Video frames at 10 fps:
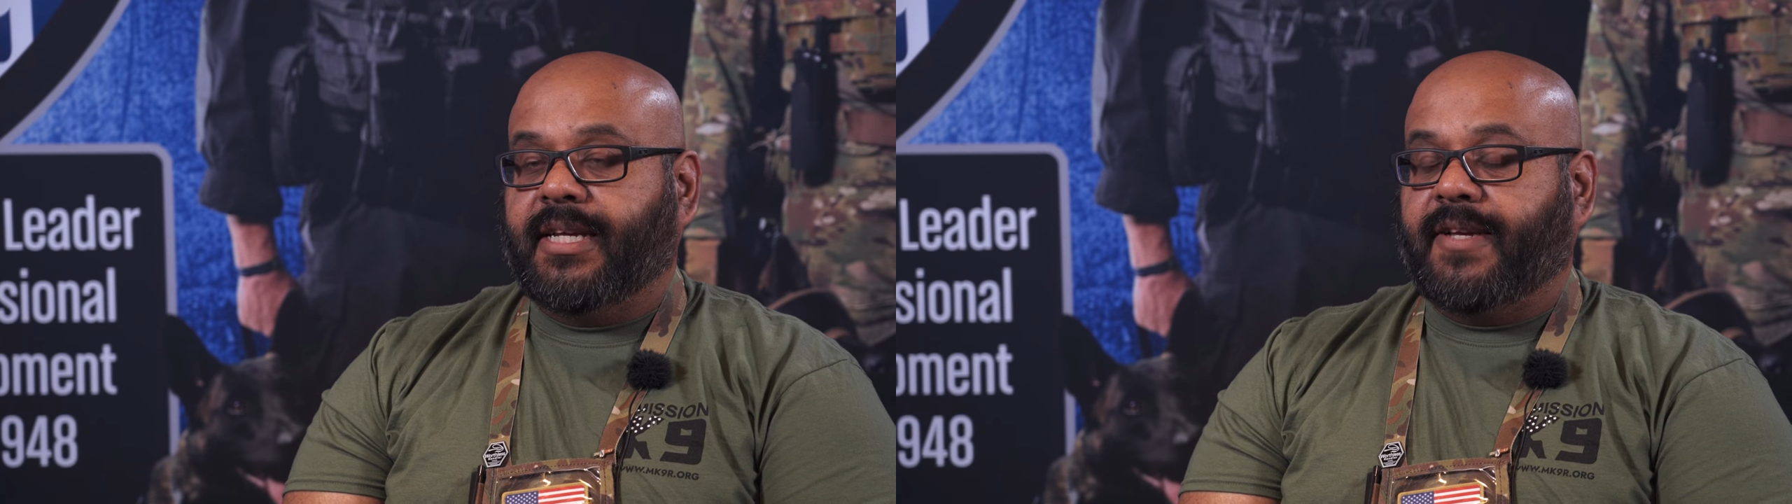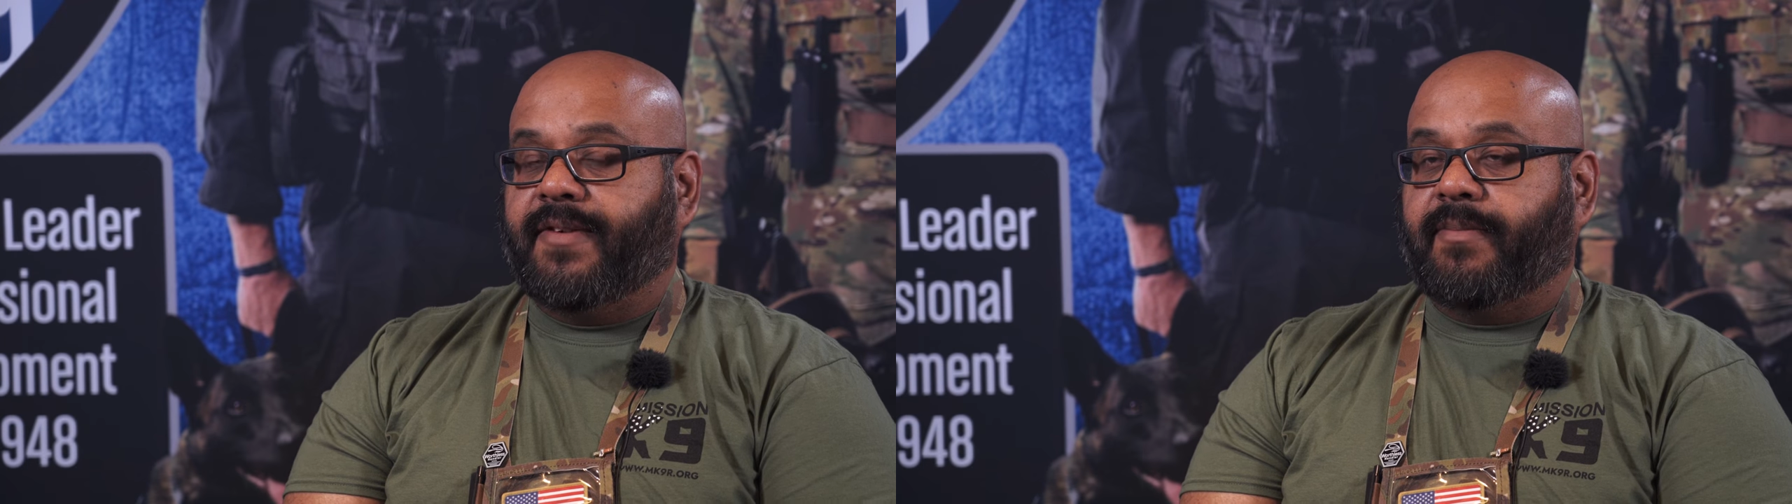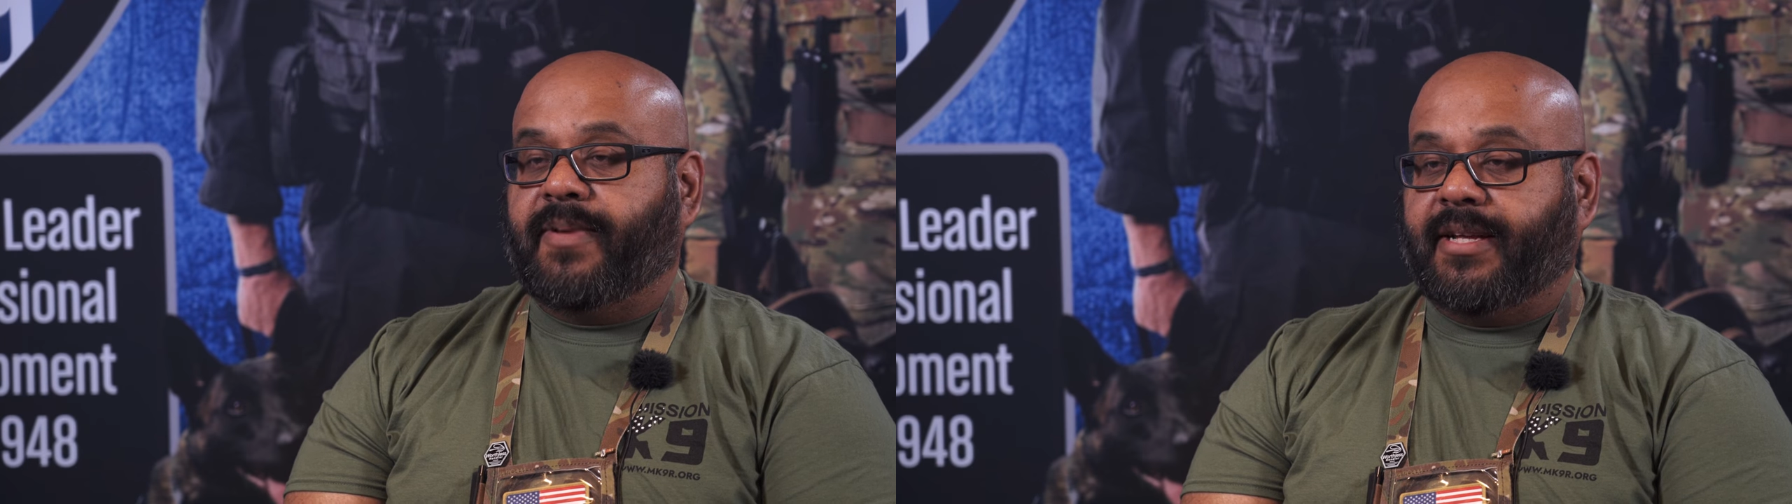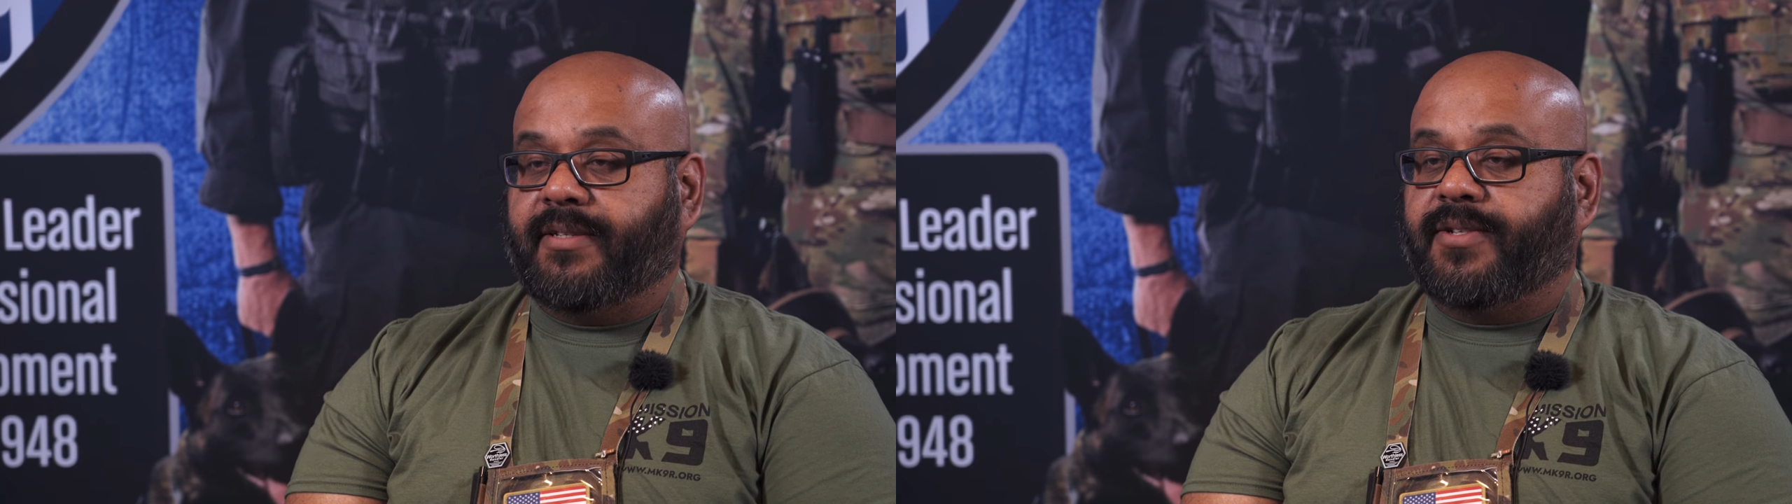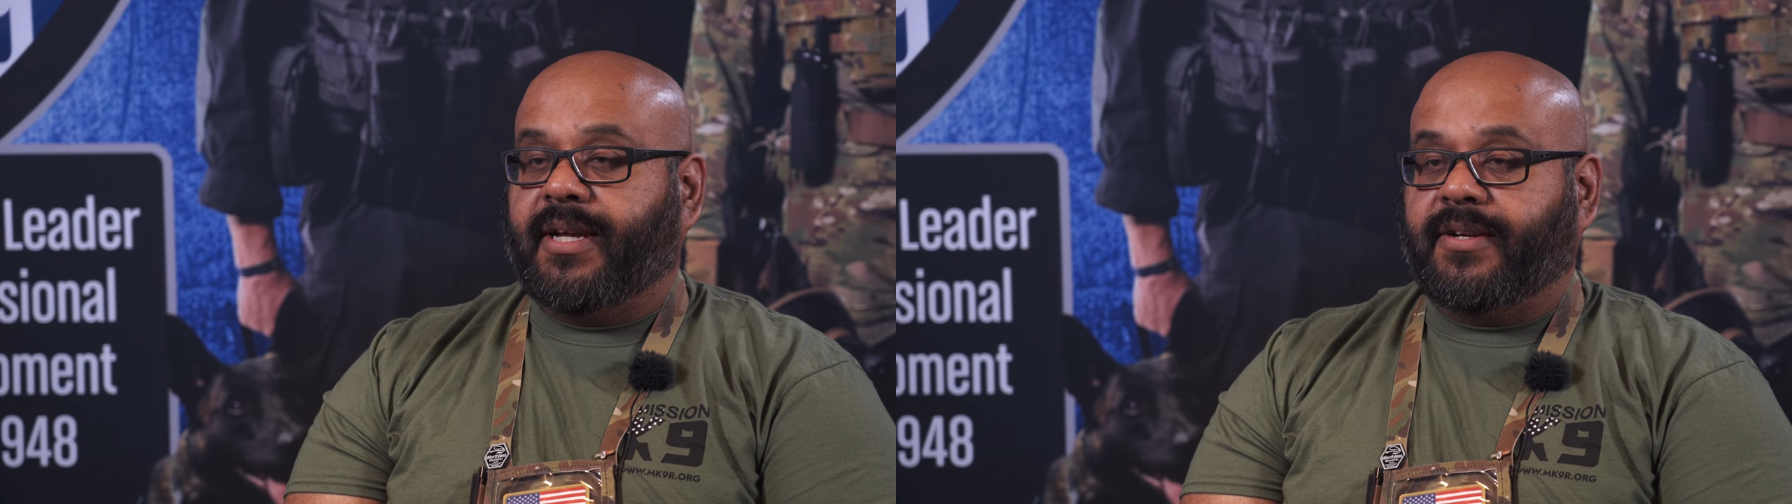even a
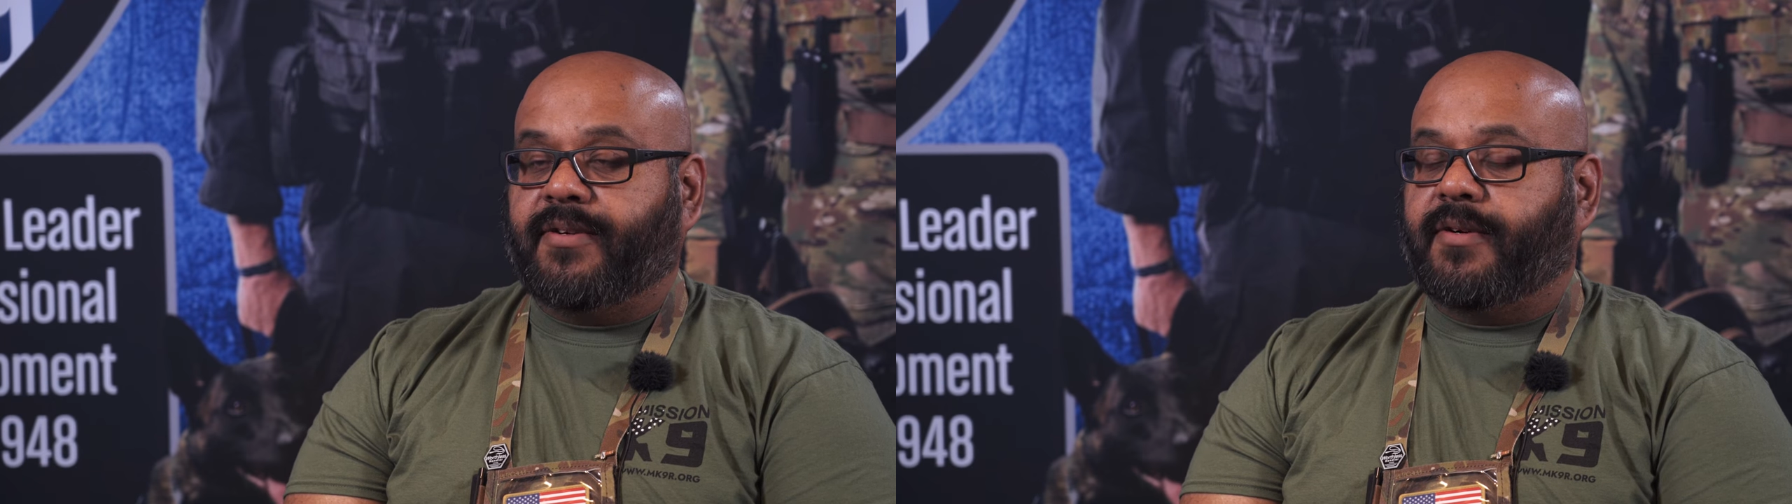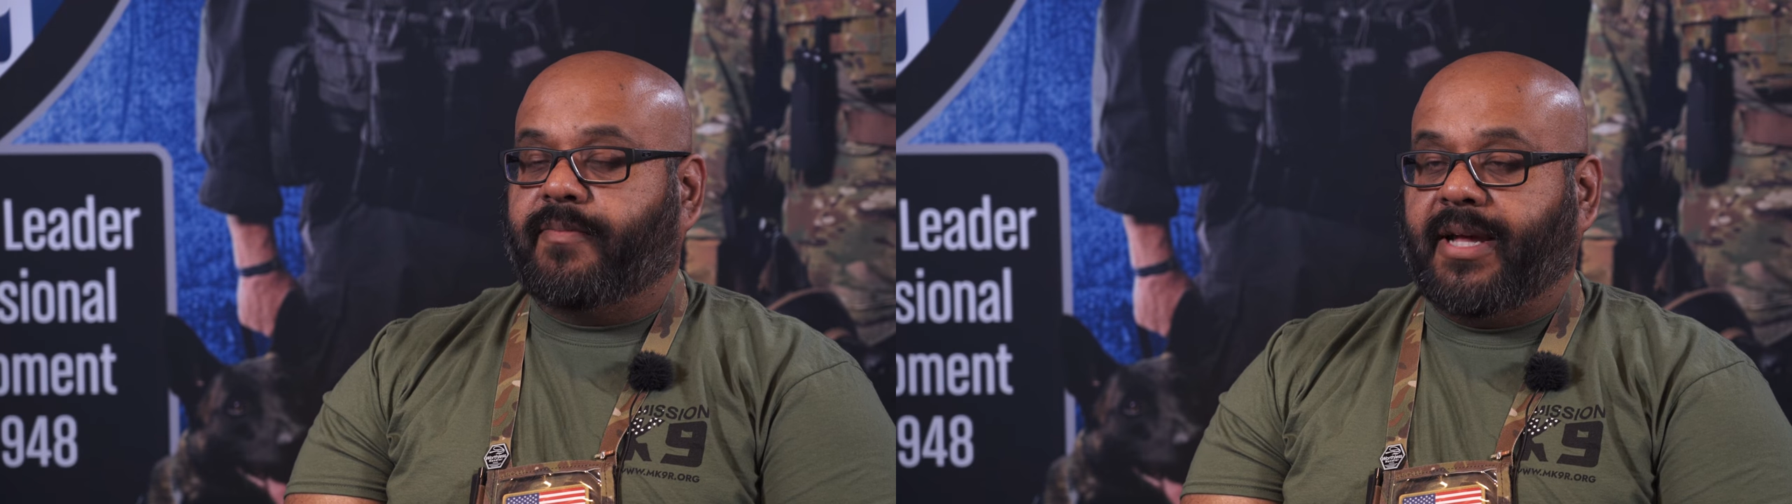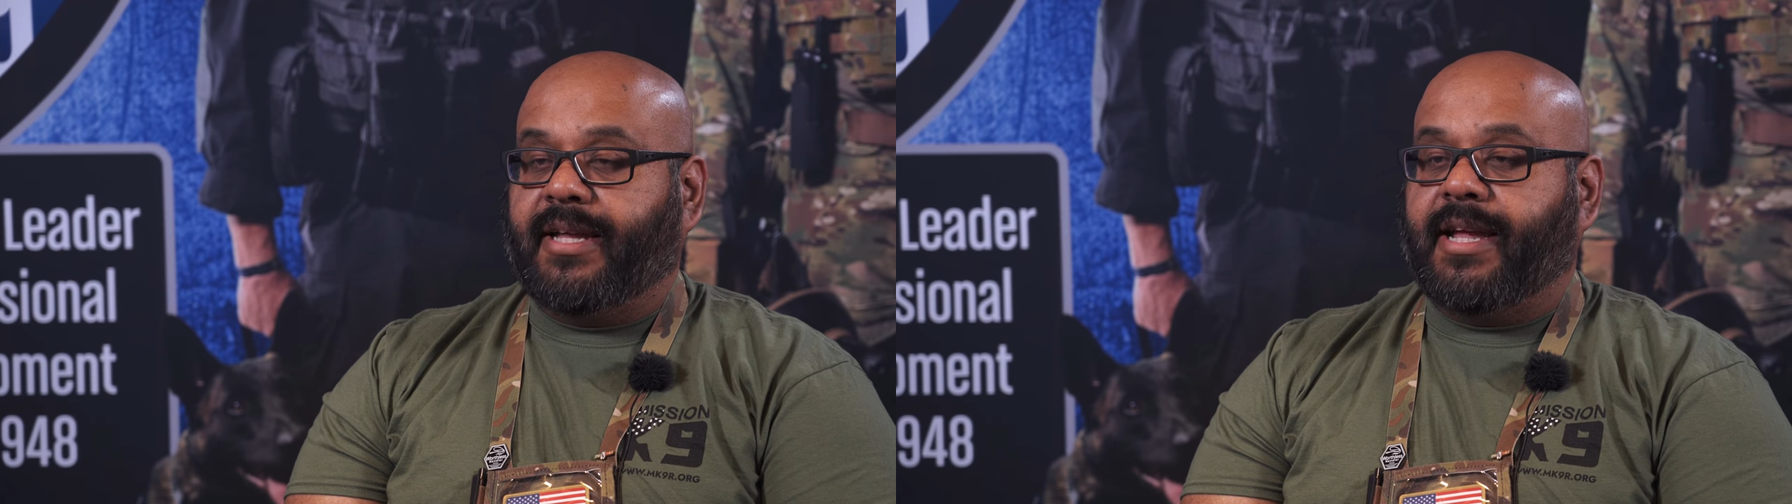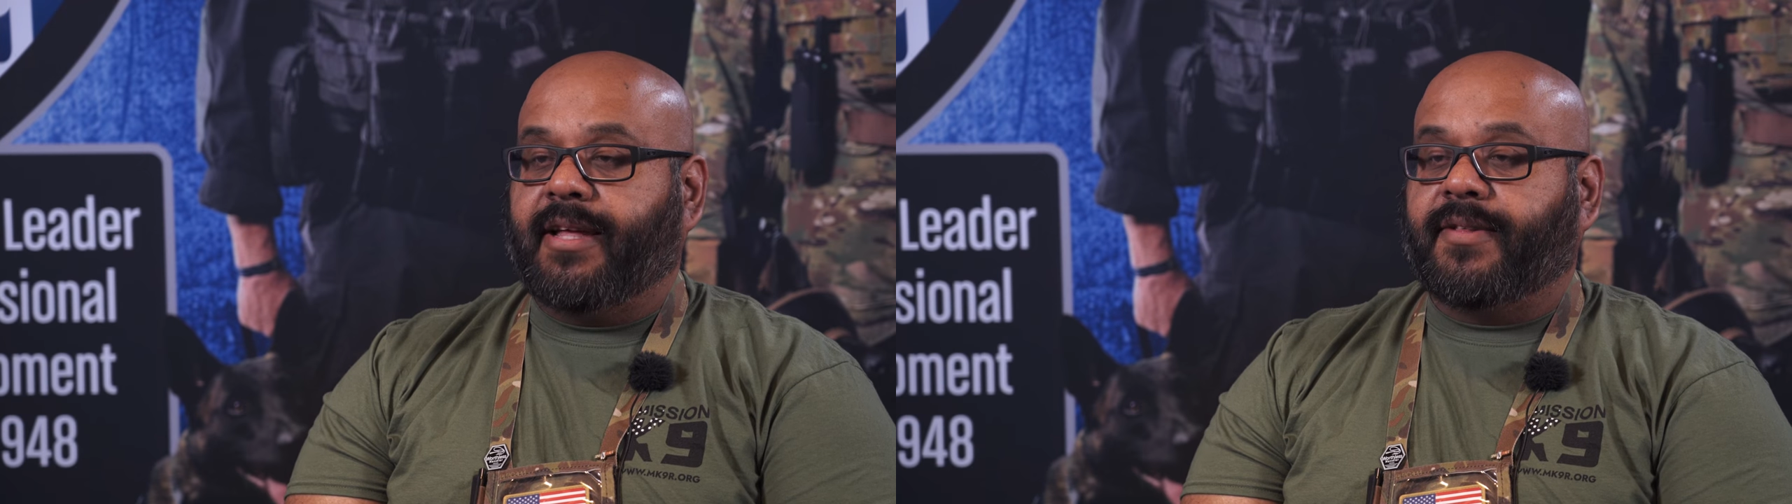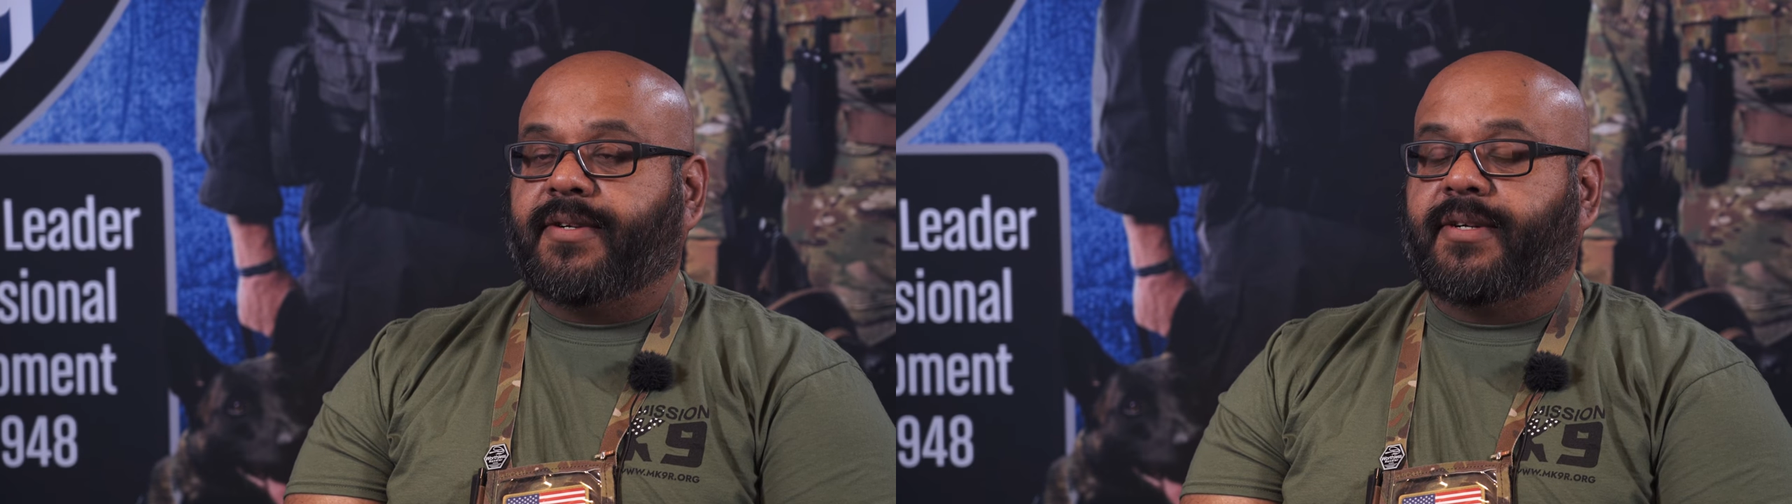pet trainer or a pet
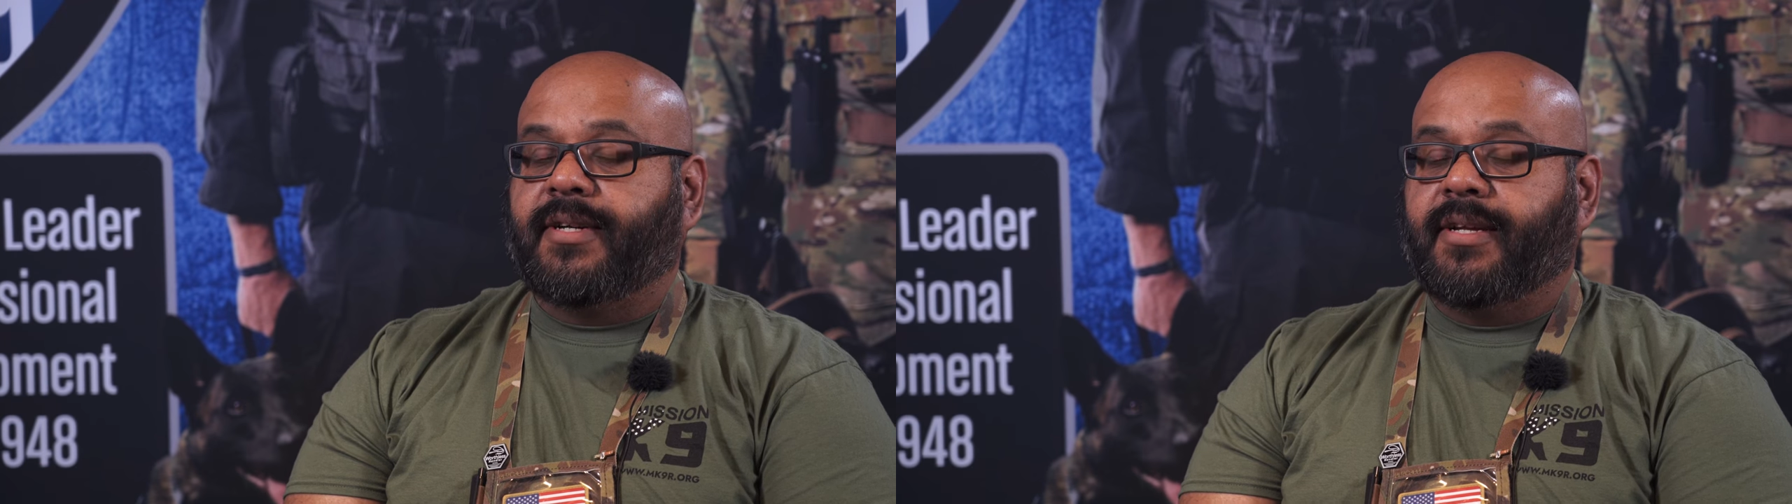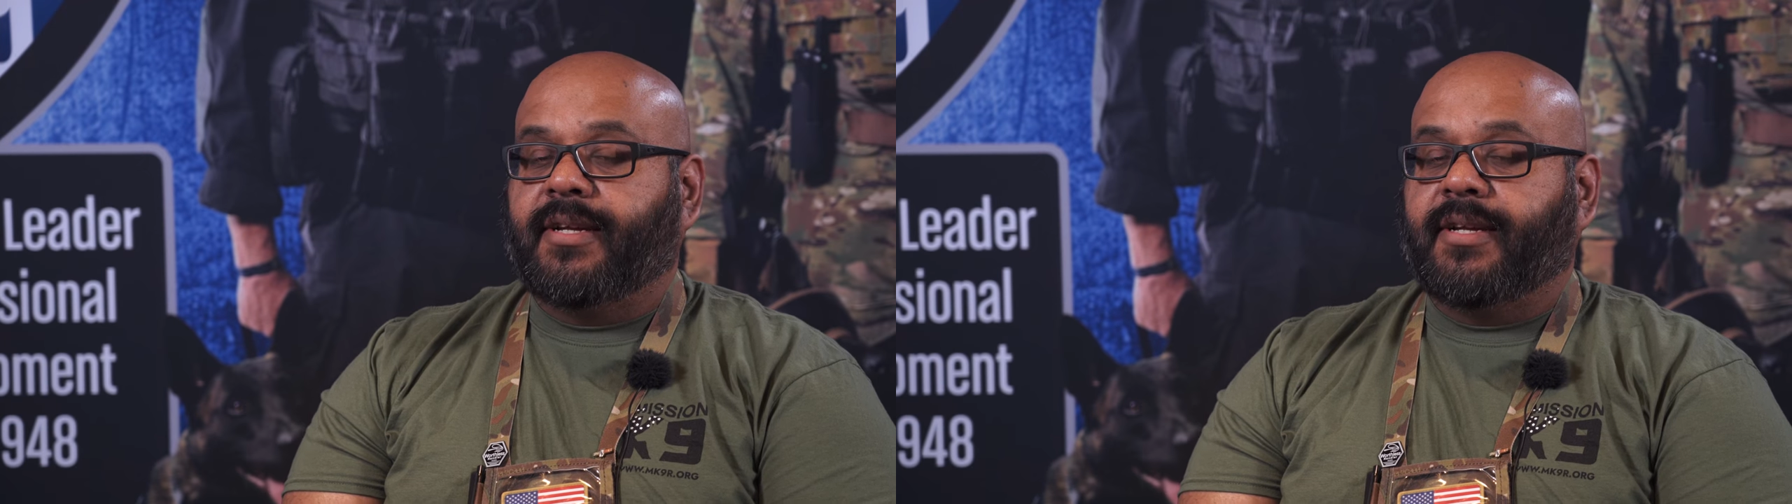handler,